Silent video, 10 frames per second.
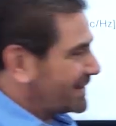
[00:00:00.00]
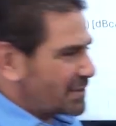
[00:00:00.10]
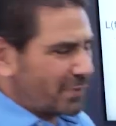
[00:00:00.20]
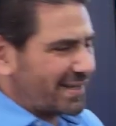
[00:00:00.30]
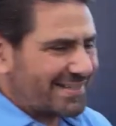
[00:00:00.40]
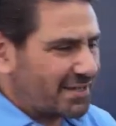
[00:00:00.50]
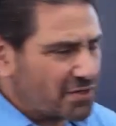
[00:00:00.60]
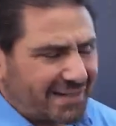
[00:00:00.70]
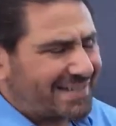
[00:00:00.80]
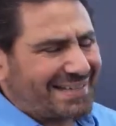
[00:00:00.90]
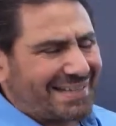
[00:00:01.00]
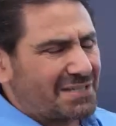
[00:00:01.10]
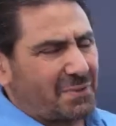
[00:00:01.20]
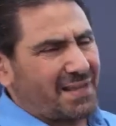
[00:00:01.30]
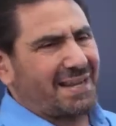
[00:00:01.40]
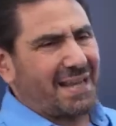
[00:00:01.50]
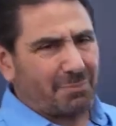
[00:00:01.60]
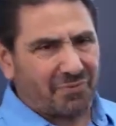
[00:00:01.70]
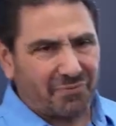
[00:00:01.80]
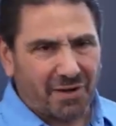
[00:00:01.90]
That's why I said you're going to see this with any
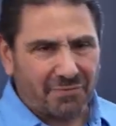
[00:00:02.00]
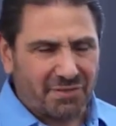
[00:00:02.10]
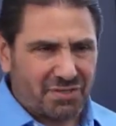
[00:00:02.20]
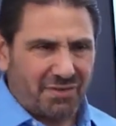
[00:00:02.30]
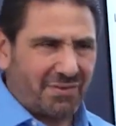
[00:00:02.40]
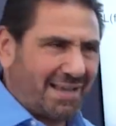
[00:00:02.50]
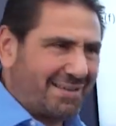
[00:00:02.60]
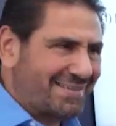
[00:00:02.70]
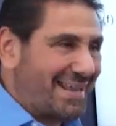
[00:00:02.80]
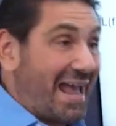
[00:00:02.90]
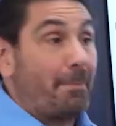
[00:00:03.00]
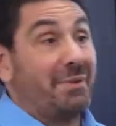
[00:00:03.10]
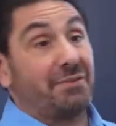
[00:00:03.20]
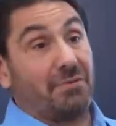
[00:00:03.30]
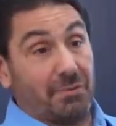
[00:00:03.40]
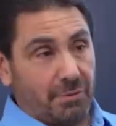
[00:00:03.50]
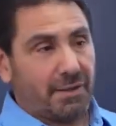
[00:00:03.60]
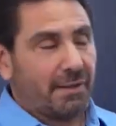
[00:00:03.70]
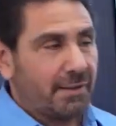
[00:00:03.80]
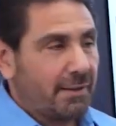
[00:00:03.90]
amplifier. The GVA just happened to
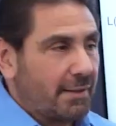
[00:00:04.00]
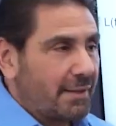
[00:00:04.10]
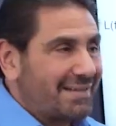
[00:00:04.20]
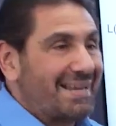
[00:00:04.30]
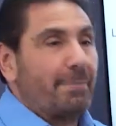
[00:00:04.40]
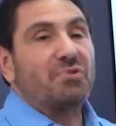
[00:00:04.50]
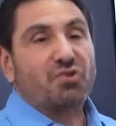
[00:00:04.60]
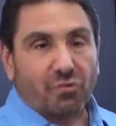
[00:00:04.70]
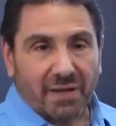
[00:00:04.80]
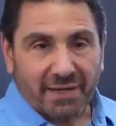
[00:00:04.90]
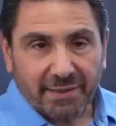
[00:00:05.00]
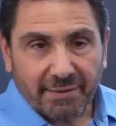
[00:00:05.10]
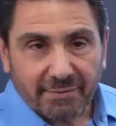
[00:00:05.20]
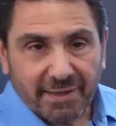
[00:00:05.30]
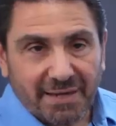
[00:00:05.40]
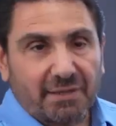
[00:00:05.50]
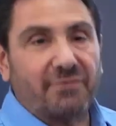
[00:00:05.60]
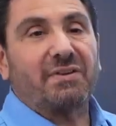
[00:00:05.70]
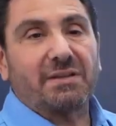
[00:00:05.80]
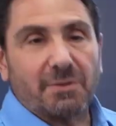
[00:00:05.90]
demonstrate it at a
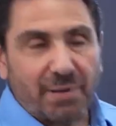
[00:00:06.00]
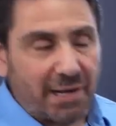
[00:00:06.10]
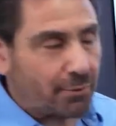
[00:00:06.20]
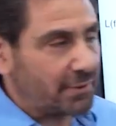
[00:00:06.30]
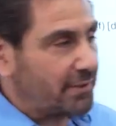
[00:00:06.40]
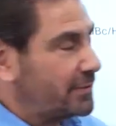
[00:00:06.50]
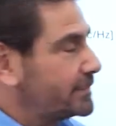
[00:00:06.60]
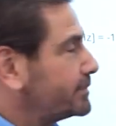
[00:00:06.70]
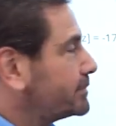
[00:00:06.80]
convenient power level.